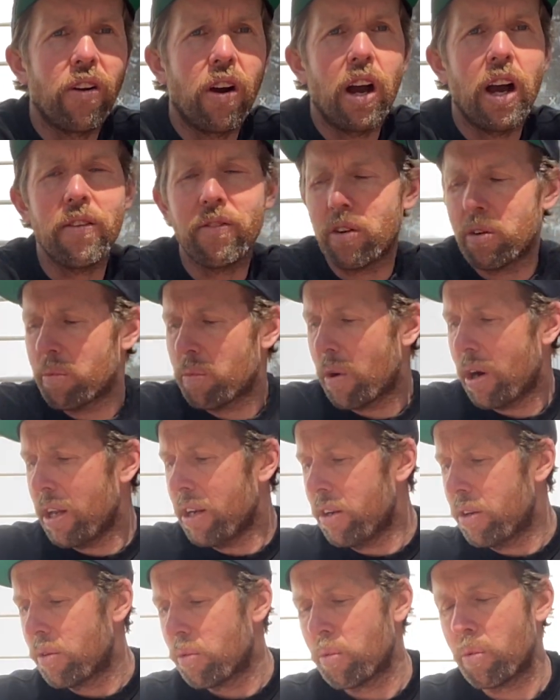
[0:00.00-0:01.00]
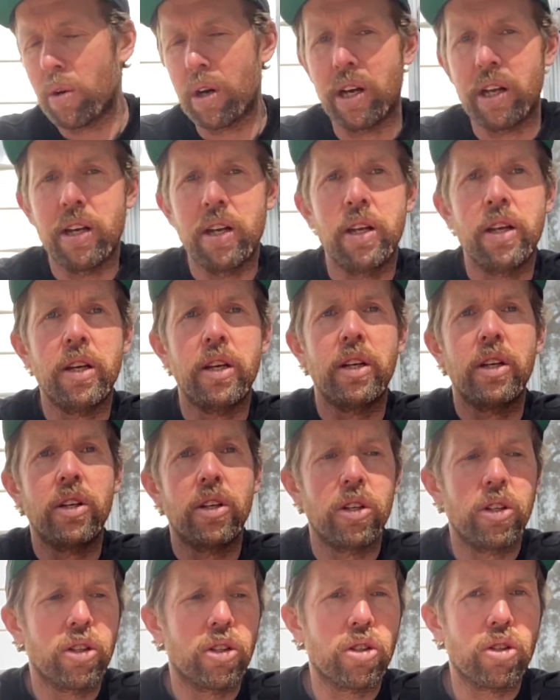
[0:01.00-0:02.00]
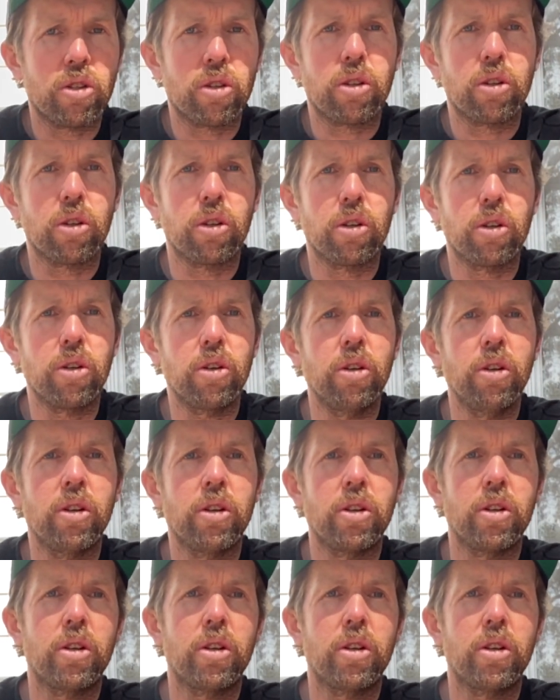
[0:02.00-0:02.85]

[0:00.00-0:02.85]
5 on 1. 1, 2,